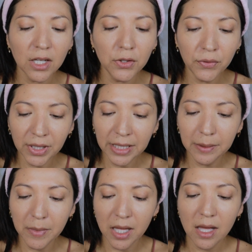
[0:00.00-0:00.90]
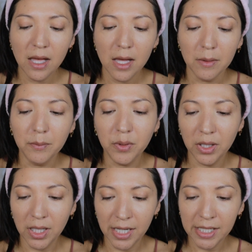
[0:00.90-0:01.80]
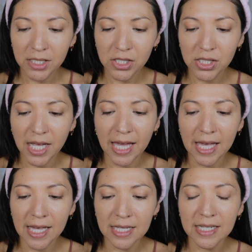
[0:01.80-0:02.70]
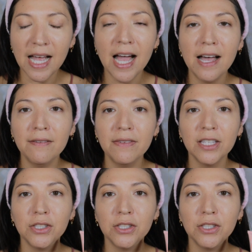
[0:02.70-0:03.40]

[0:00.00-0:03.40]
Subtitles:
cream blush, and I have